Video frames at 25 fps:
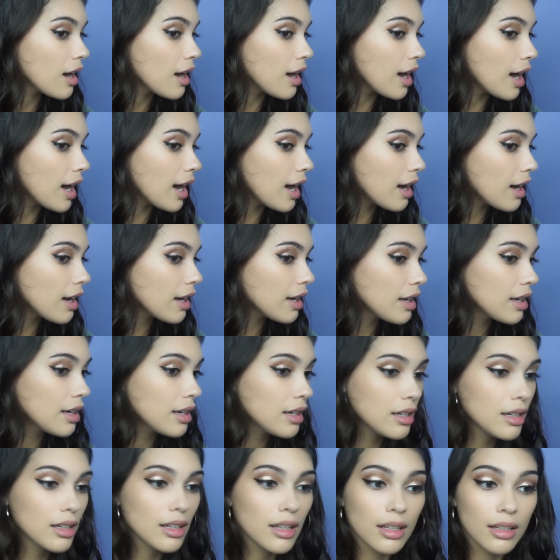I
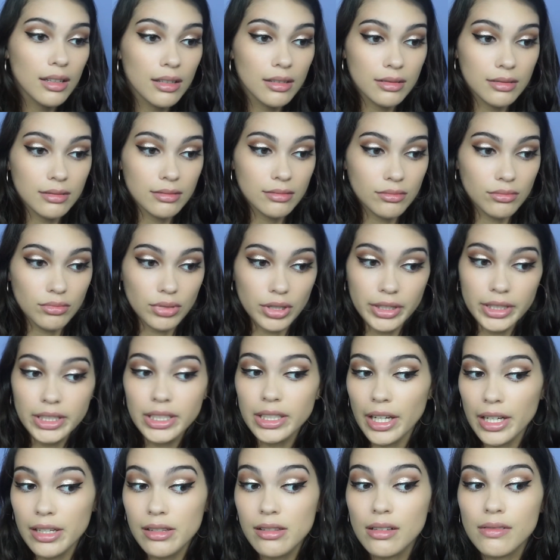really
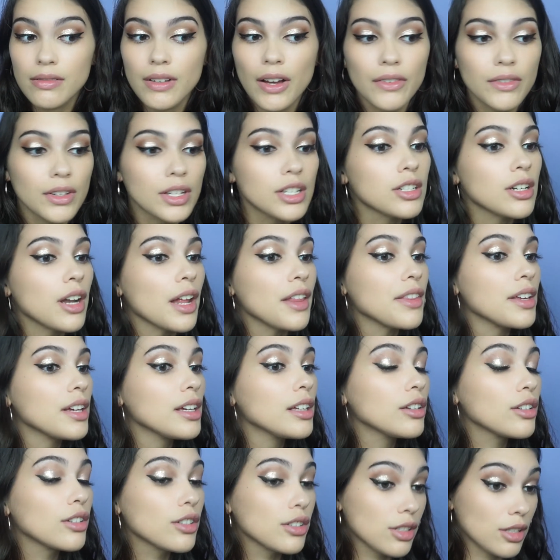like this foundation. I think
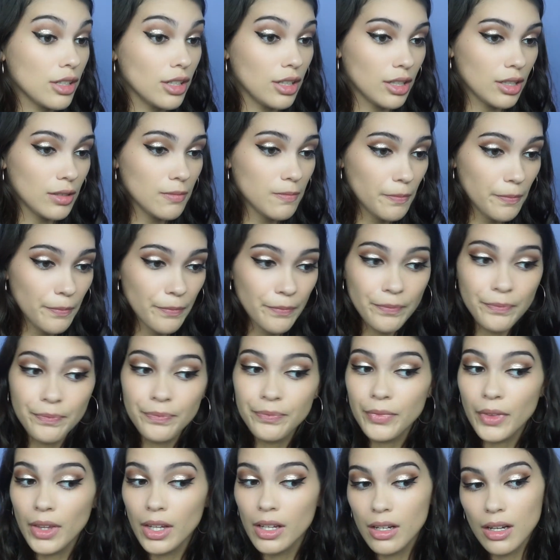it looks good.
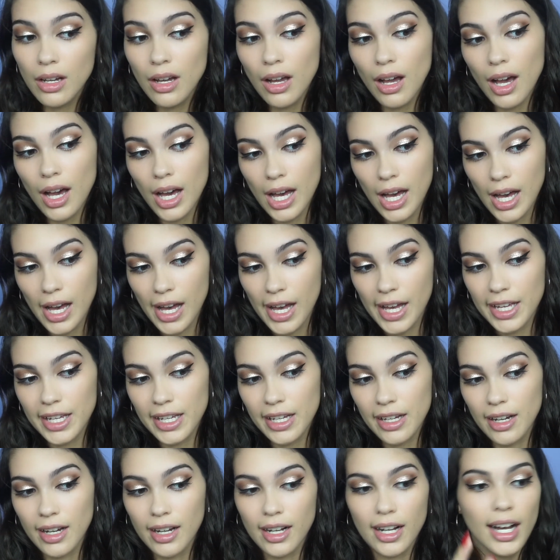
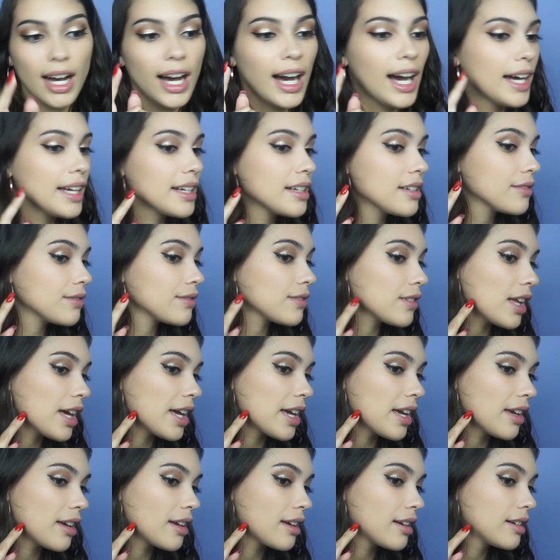I kind of
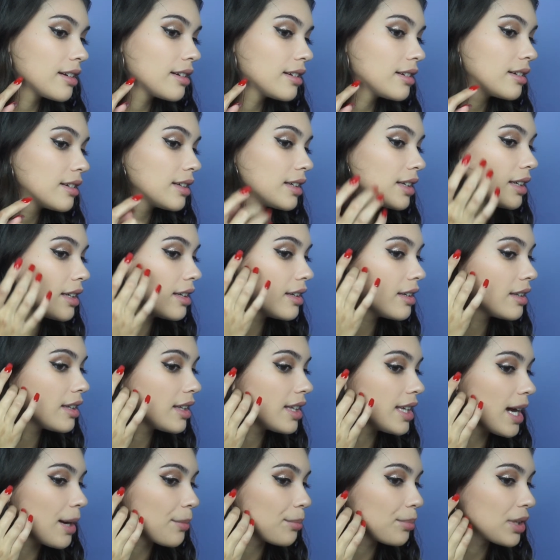like
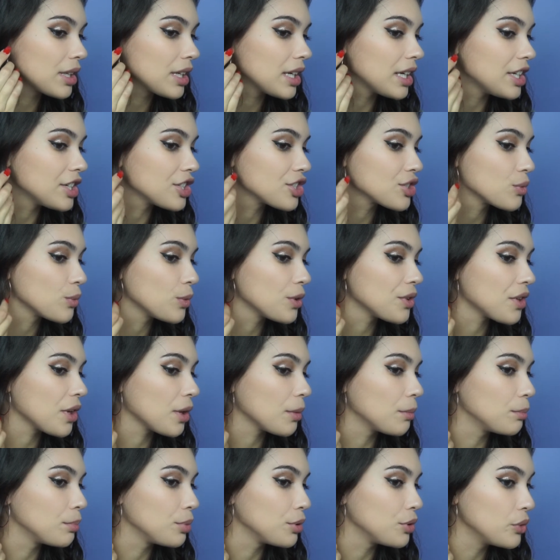the application with
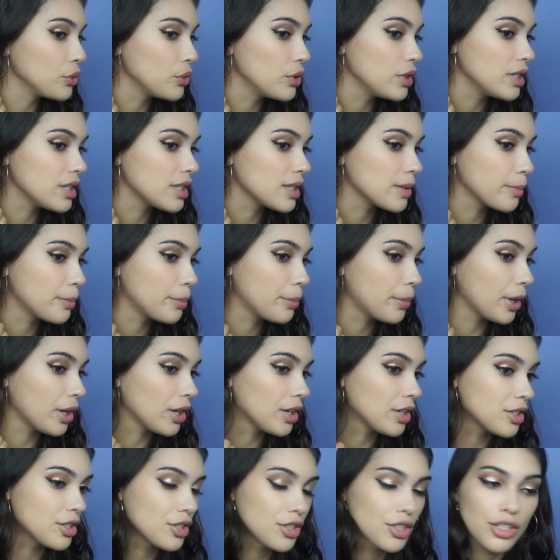a beauty
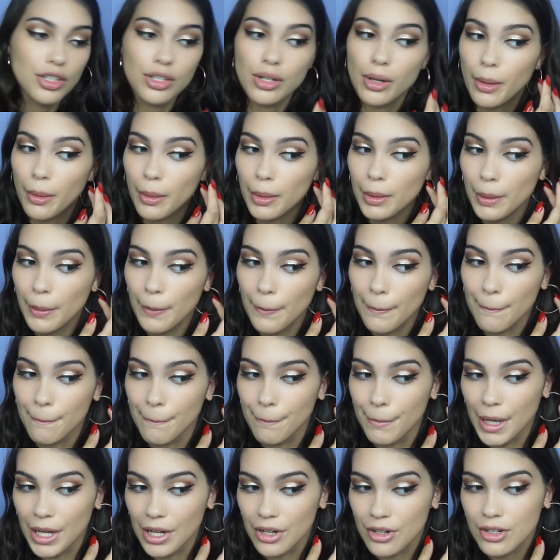sponge
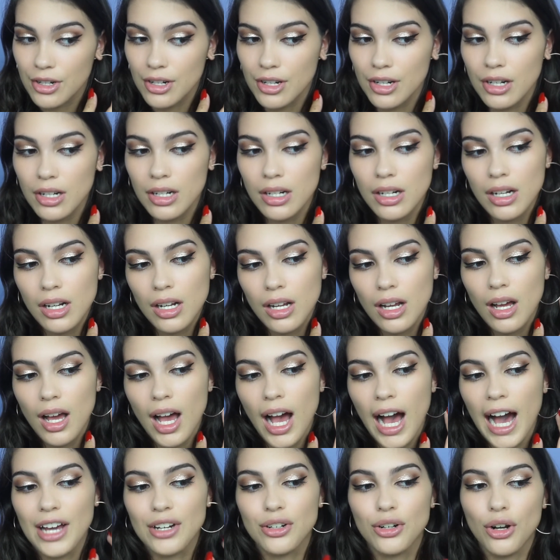better.
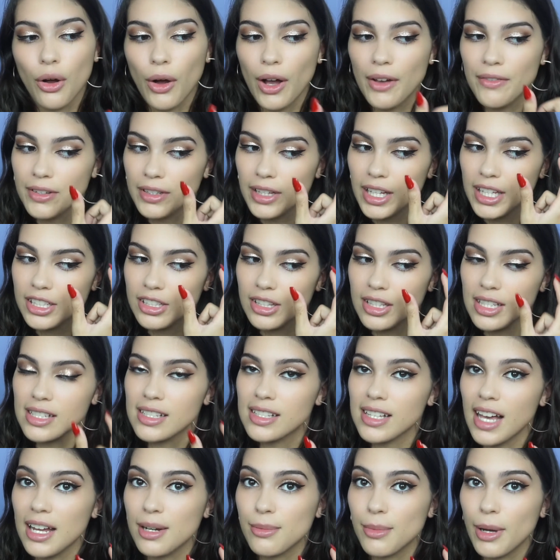I don't know. I feel like this
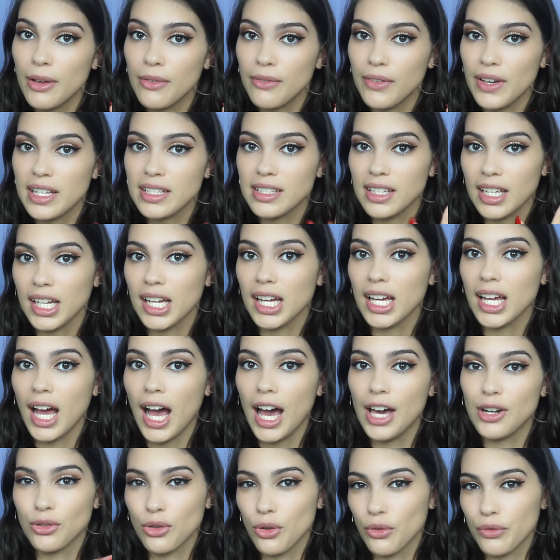side of my face, like,
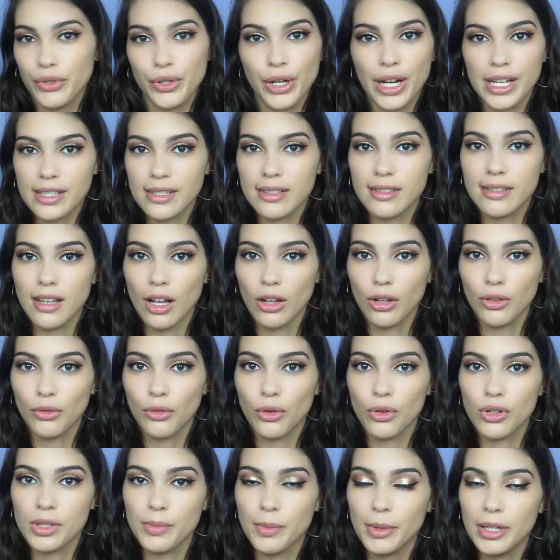I don't know if you guys can tell, of
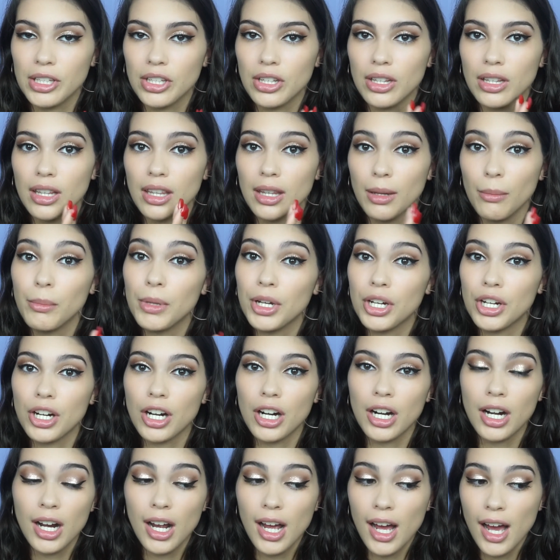course, but in the
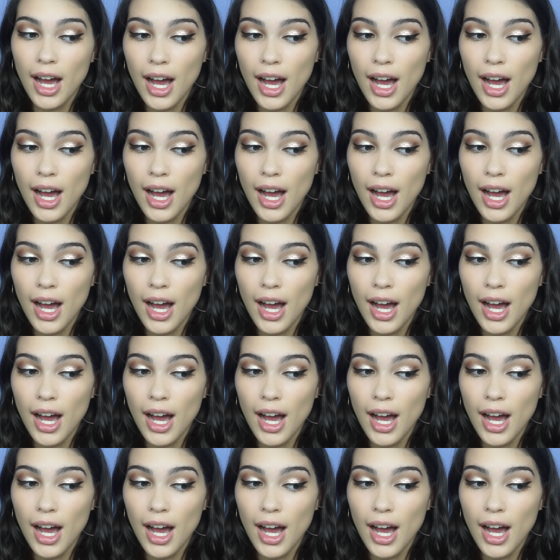mirror,